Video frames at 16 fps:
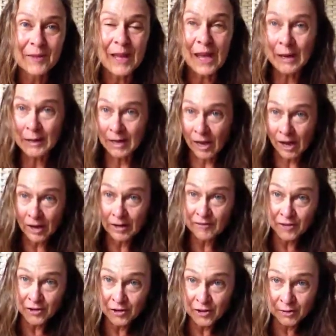And
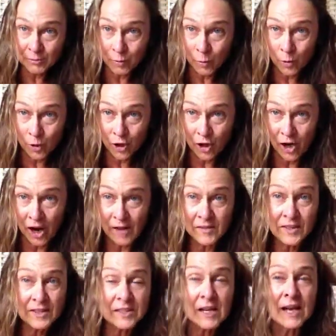furthermore, I
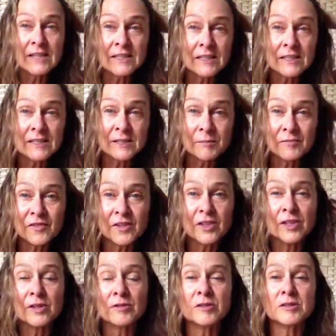did some
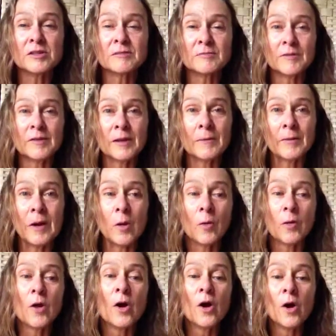videos
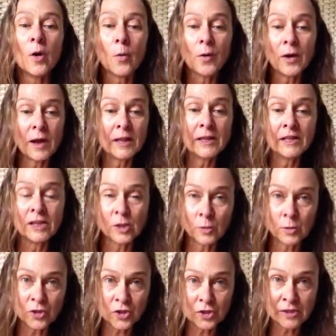about what I'd let the
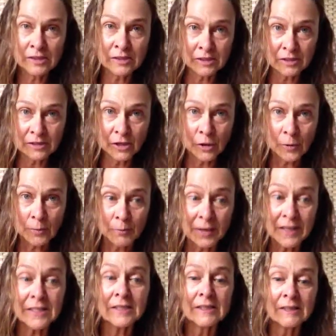Christians to know.
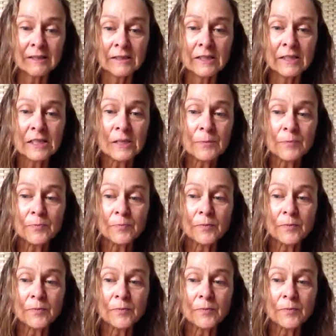Basically,